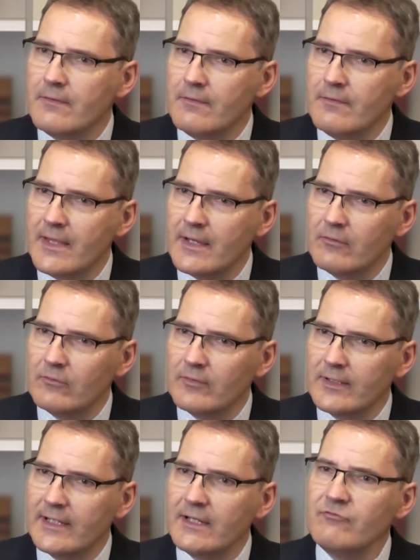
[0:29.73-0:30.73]

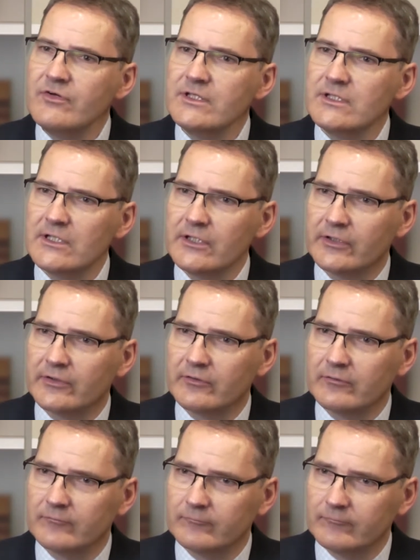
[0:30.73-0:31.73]
Now, every
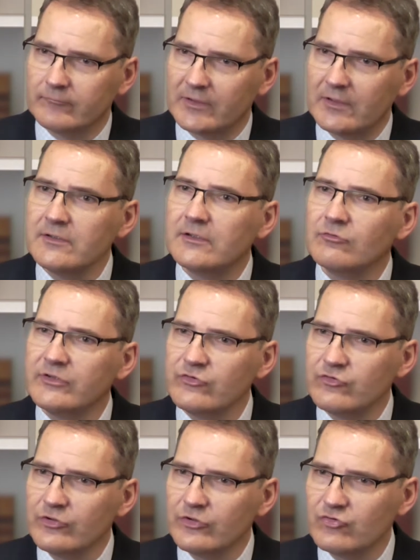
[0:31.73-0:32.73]
year, clinical
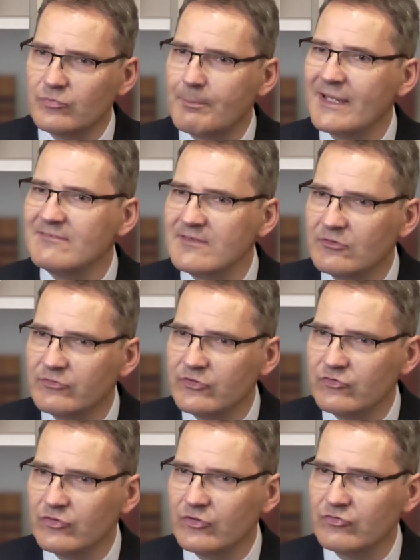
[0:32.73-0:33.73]
research, basic
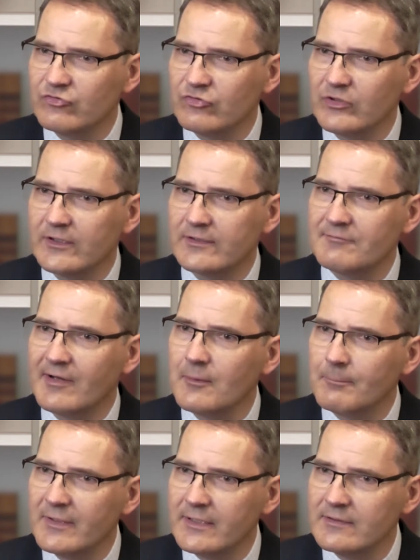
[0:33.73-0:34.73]
research,
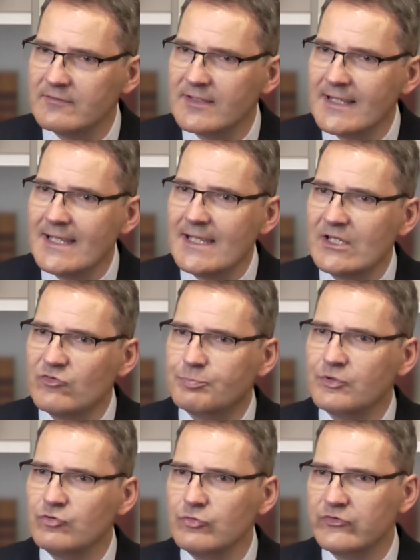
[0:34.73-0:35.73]
development is
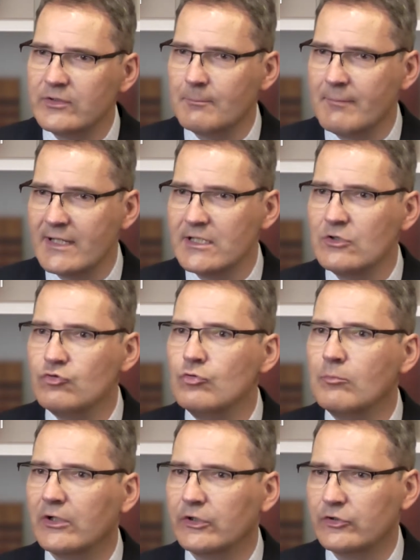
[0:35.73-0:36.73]
producing many
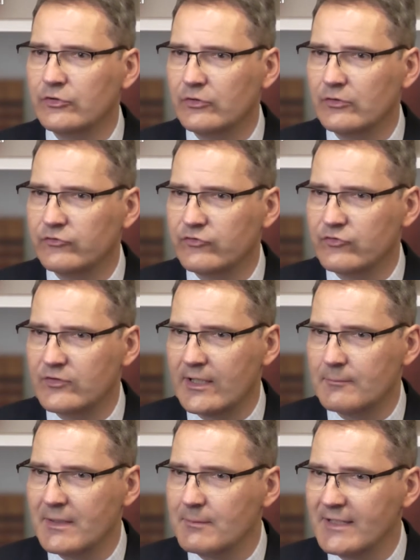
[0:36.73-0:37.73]
new molecules
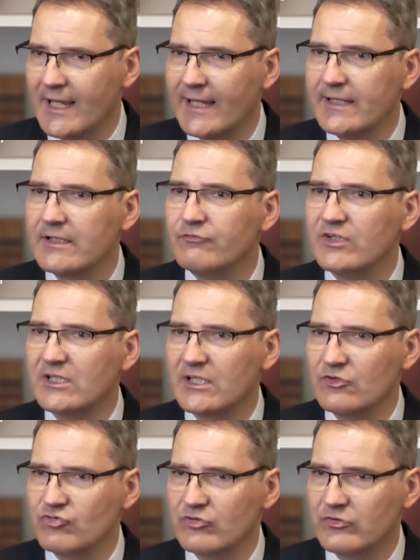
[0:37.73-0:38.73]
that may be highly
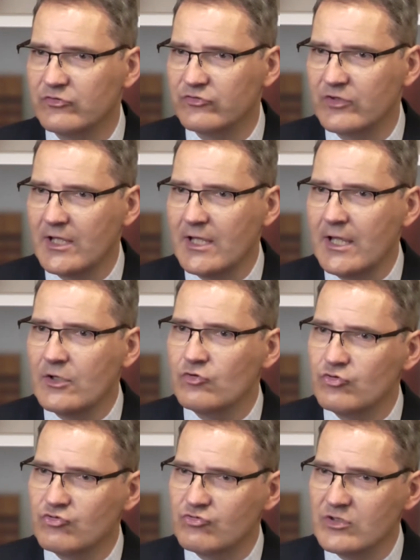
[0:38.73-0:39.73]
efficacious
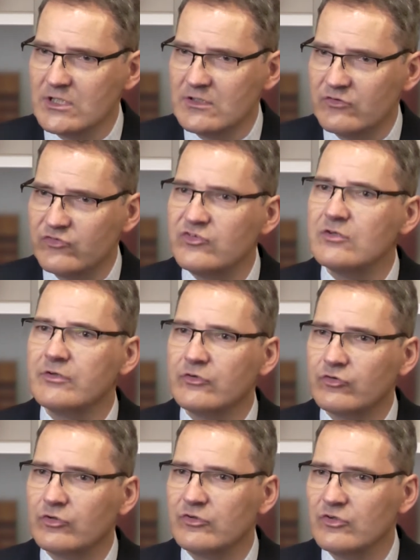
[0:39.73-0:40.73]
to treat
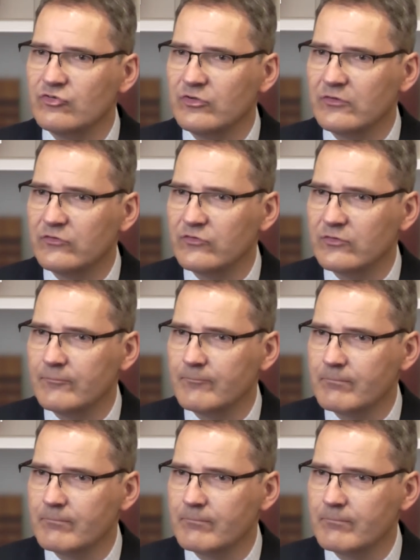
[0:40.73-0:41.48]
serious conditions.